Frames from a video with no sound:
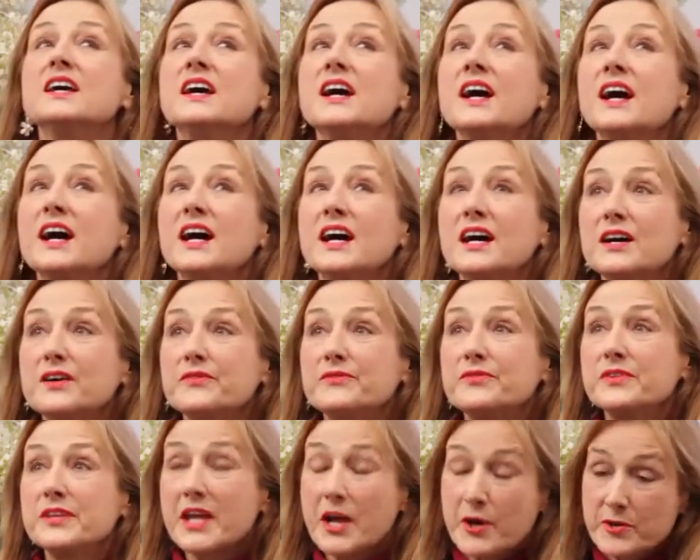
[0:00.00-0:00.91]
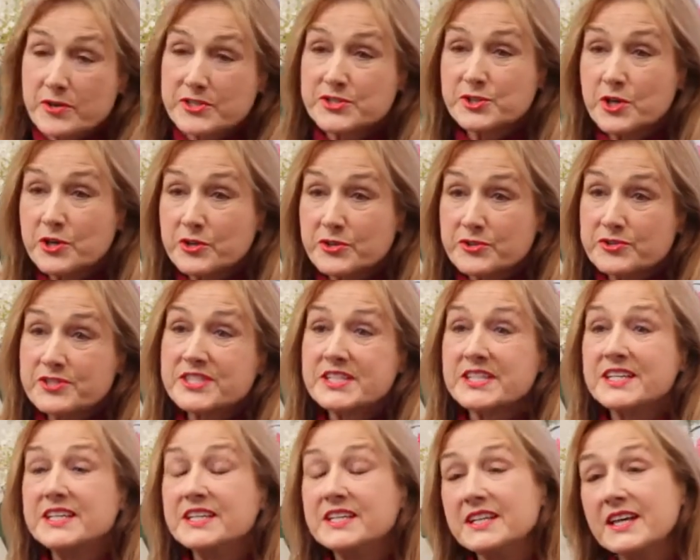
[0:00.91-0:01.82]
for the
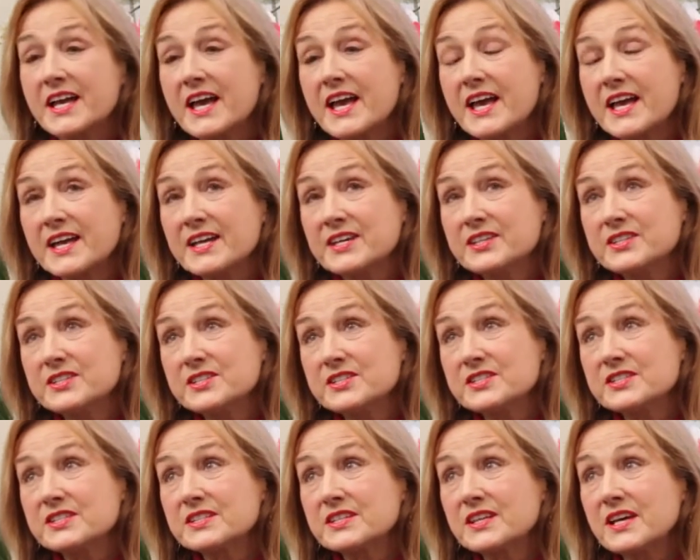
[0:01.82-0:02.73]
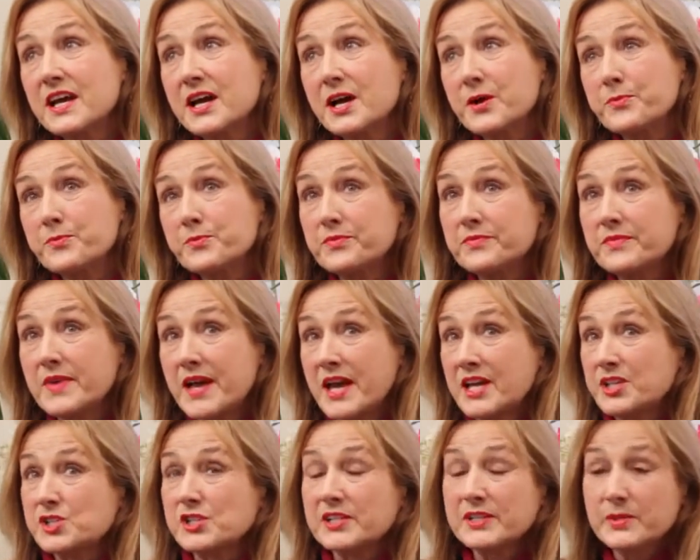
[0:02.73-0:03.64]
aristocracy and
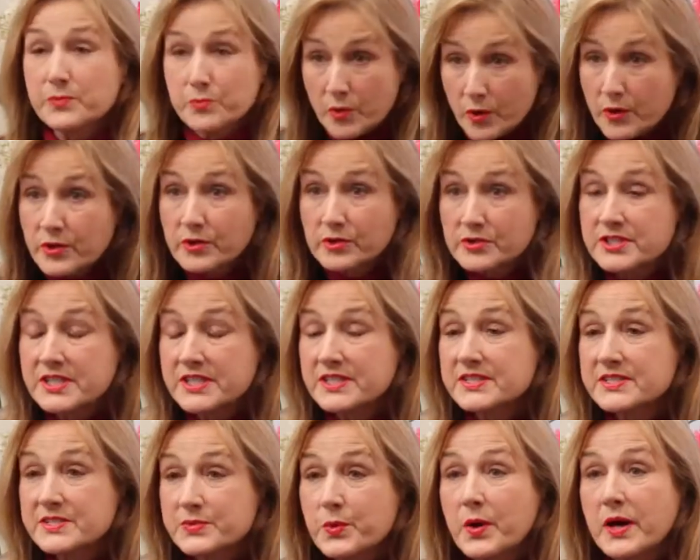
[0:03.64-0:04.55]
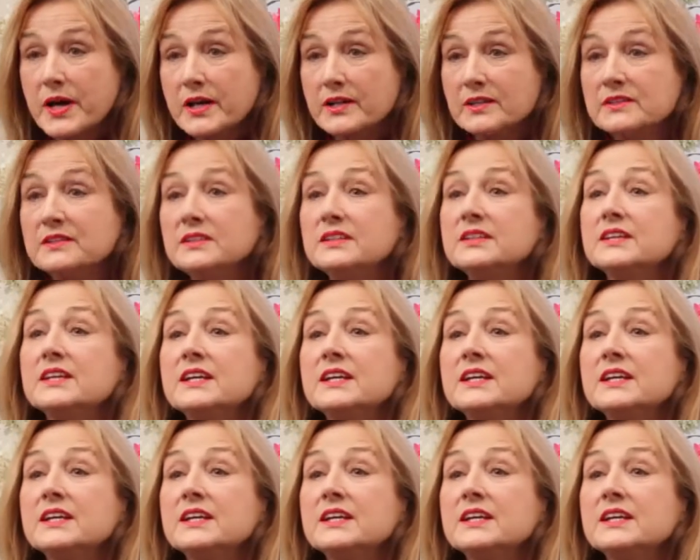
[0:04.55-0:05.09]
actually royalty as well.